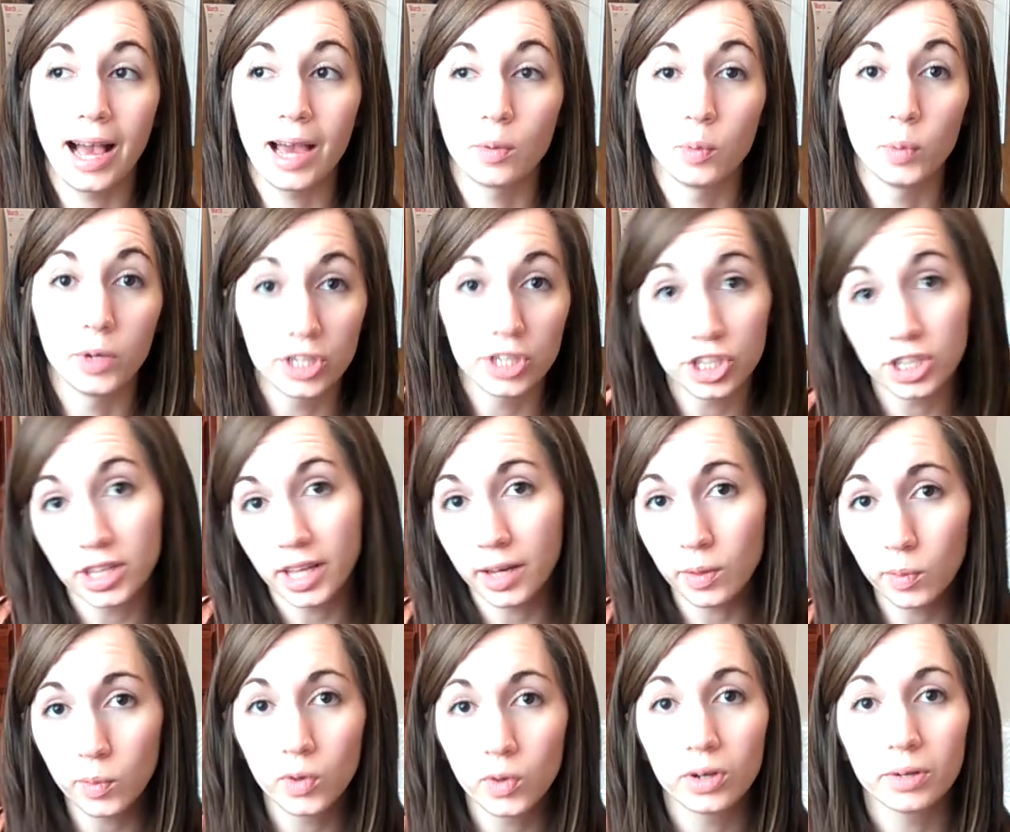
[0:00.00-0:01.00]
I wish
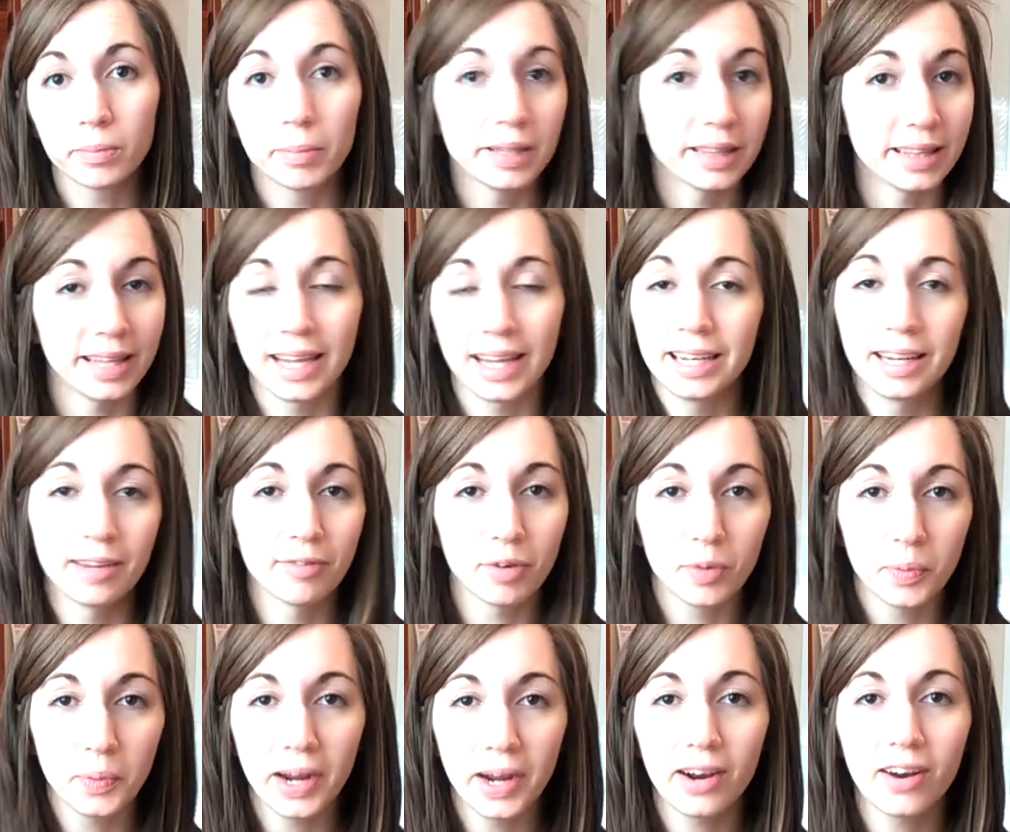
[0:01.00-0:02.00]
they wore but they
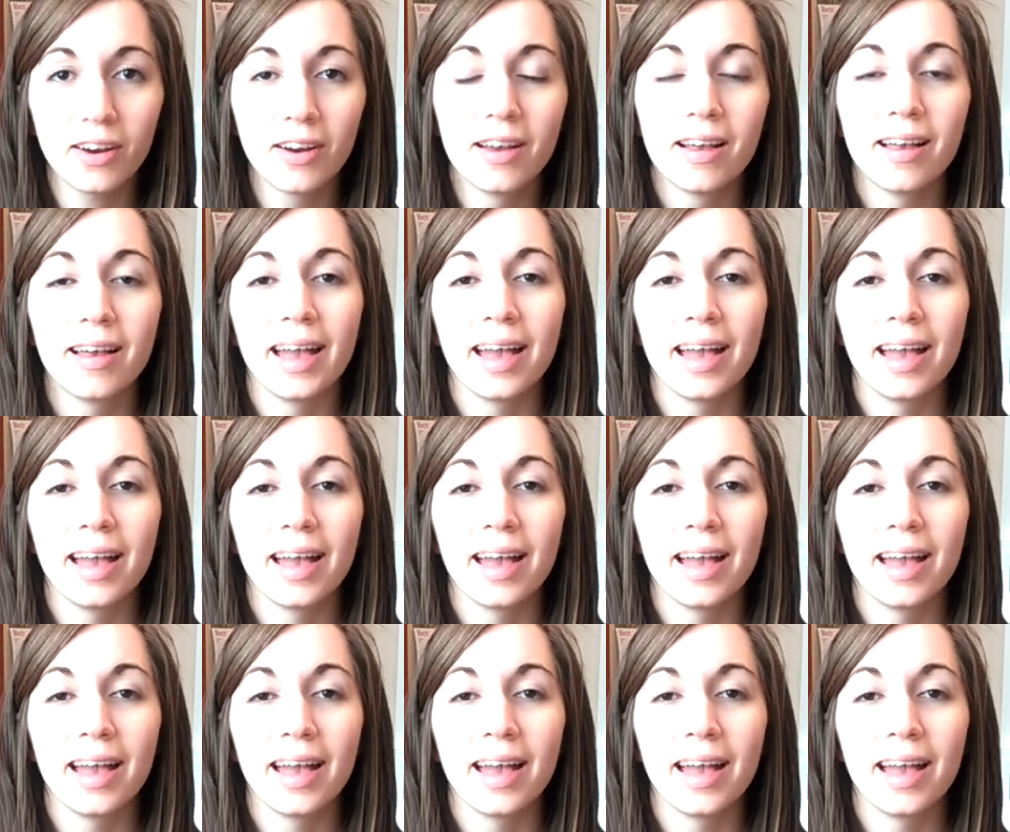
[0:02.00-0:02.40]
never wear.